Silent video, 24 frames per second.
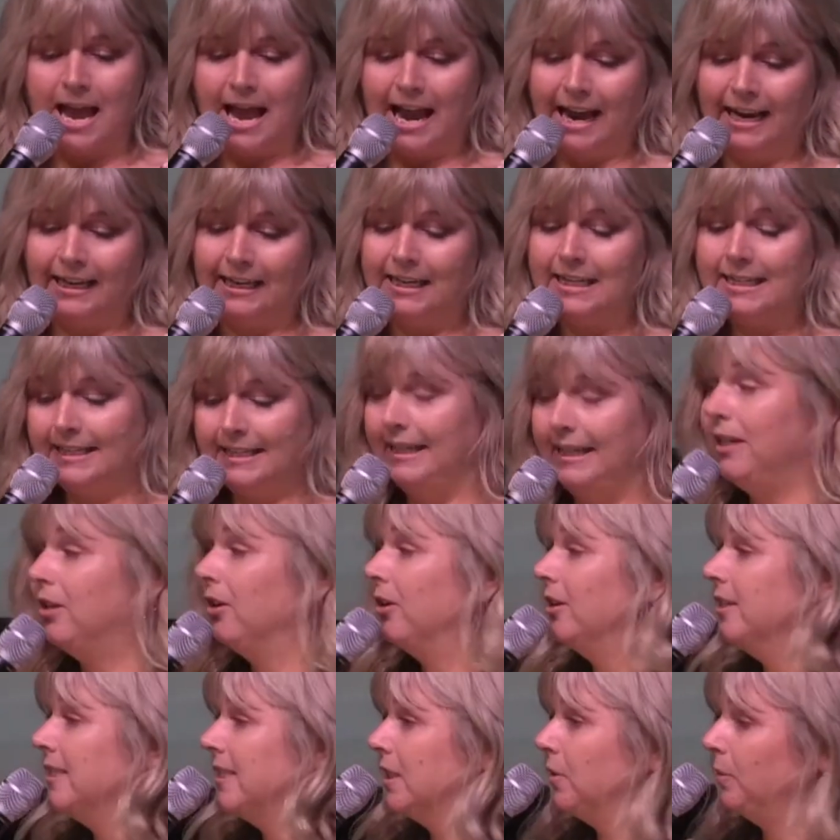and indeed
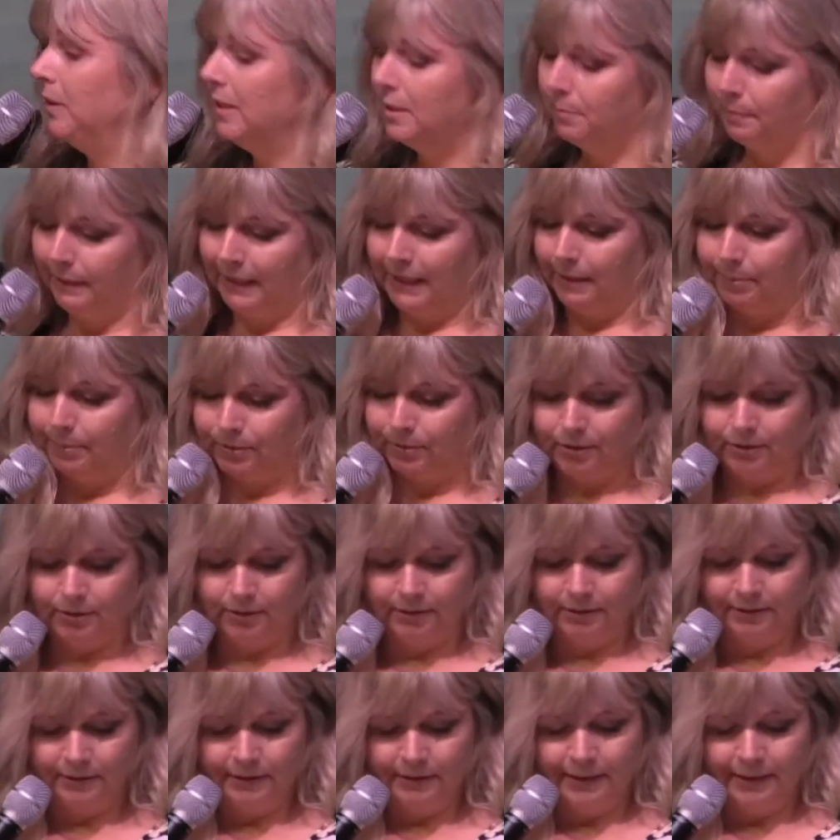goes to his people,